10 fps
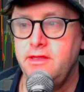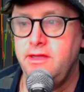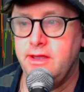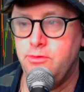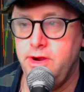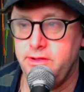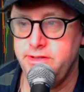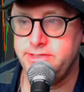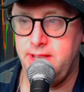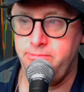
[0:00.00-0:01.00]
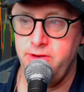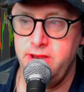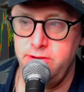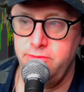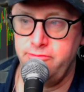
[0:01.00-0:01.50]
can quickly
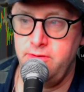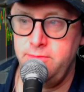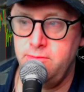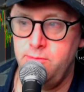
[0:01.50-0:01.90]
separate you from your